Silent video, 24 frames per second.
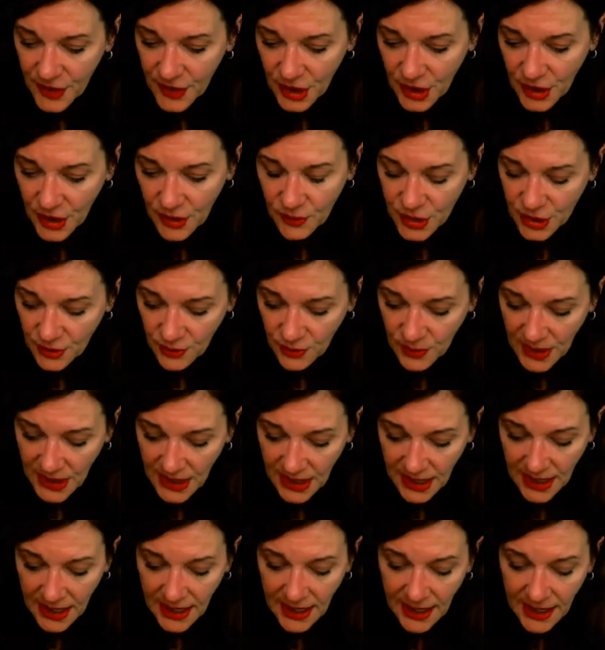for you
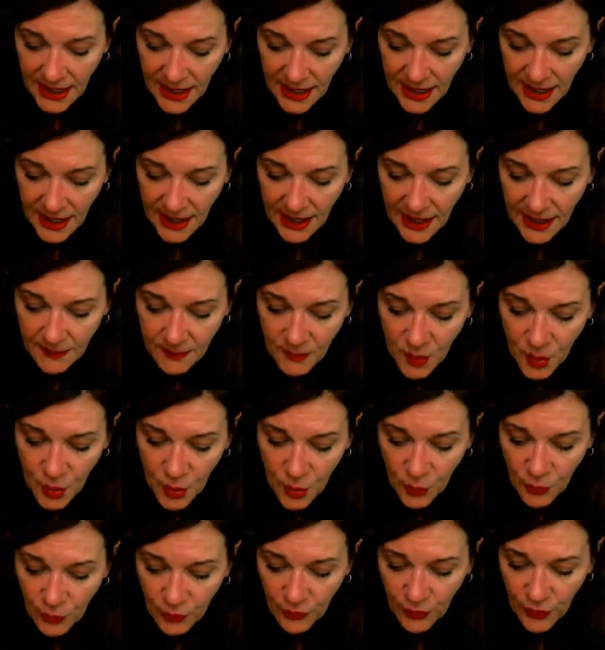to
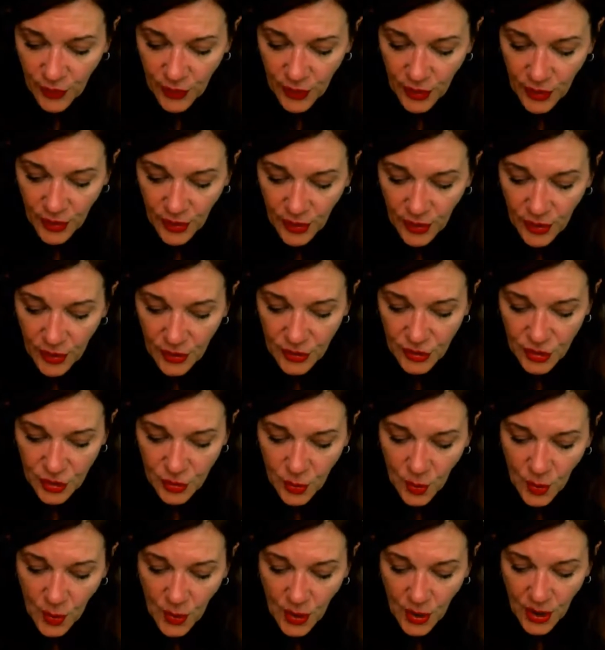move
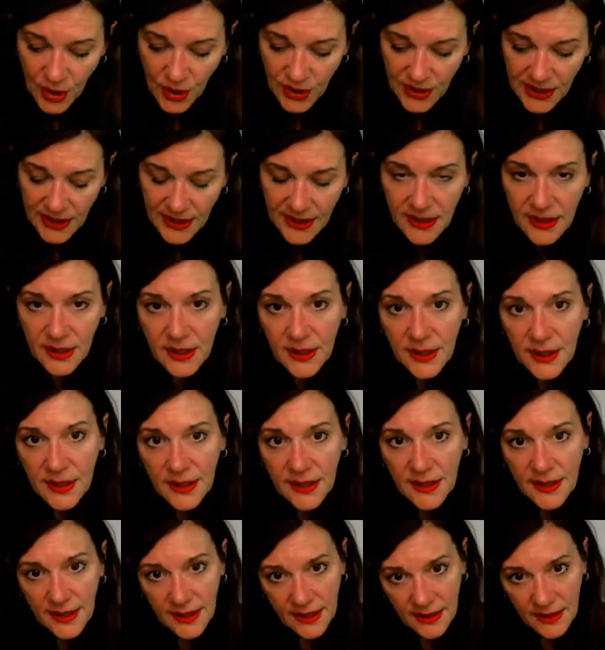toward,
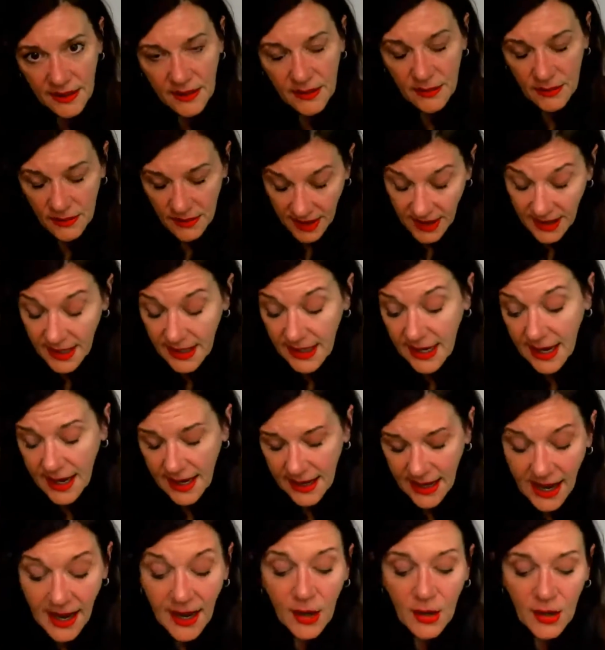and
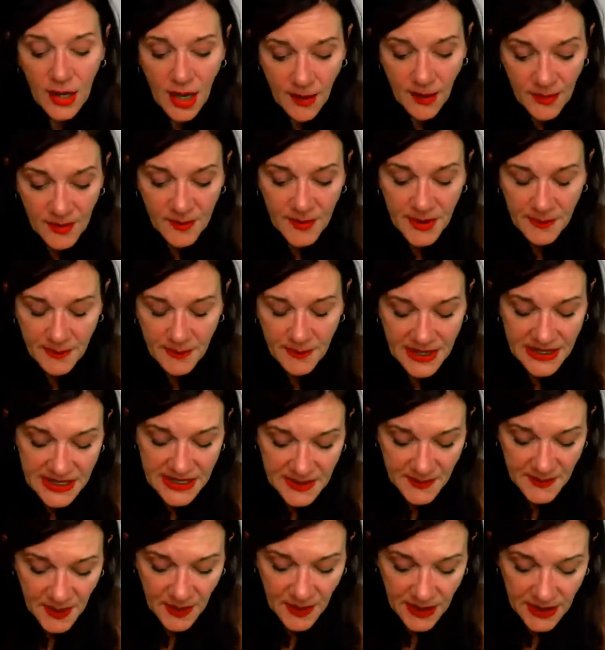again, higher compliment by
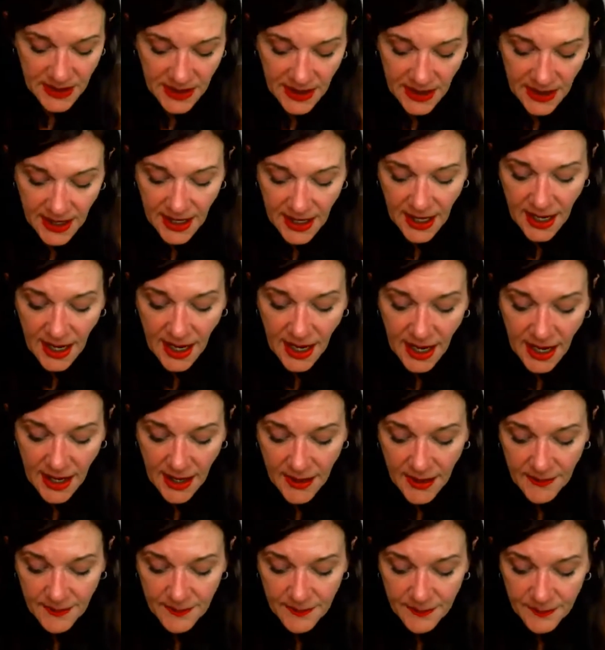spirit,
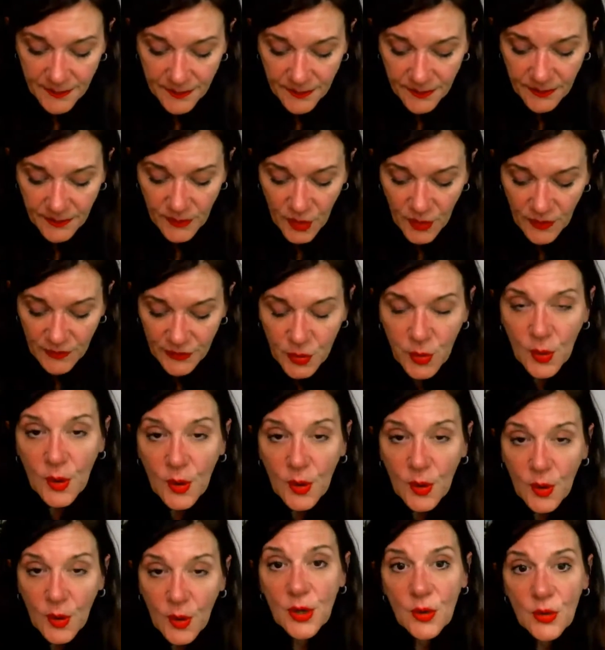move
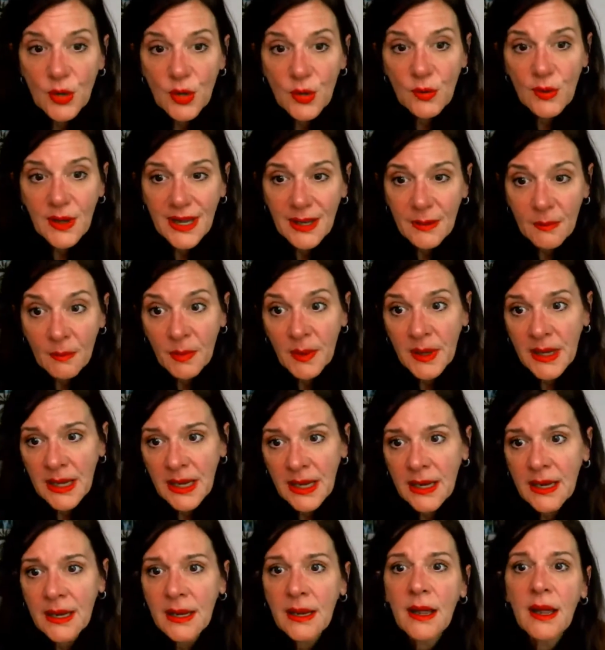toward who you can
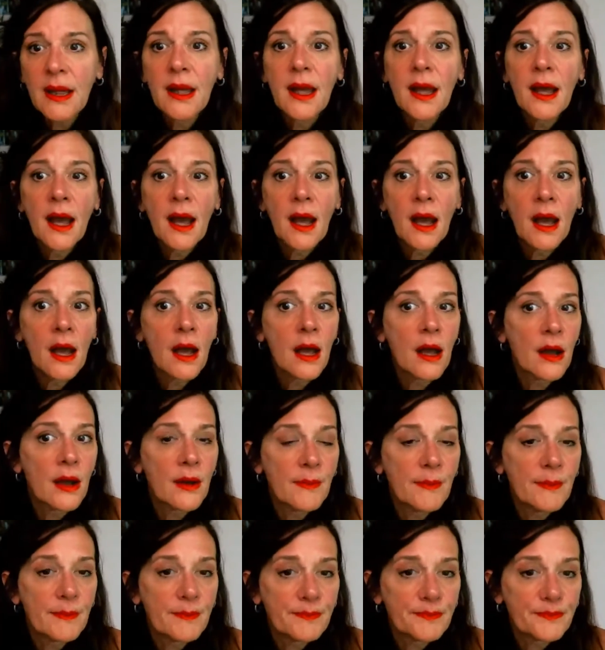be,
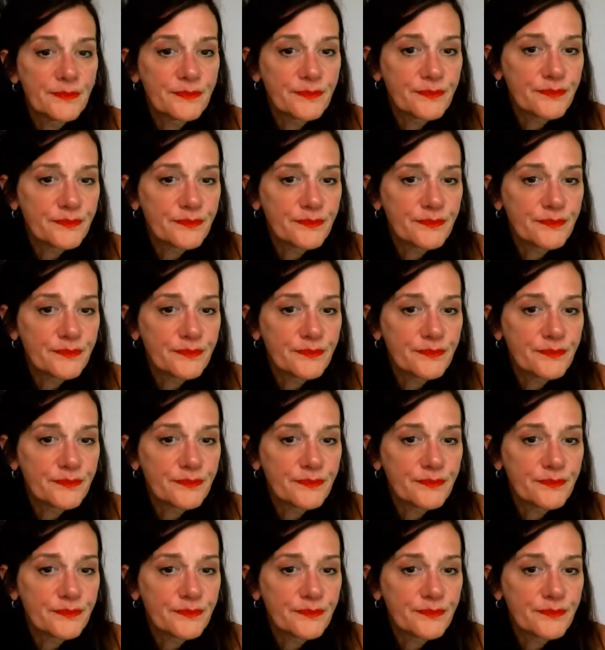and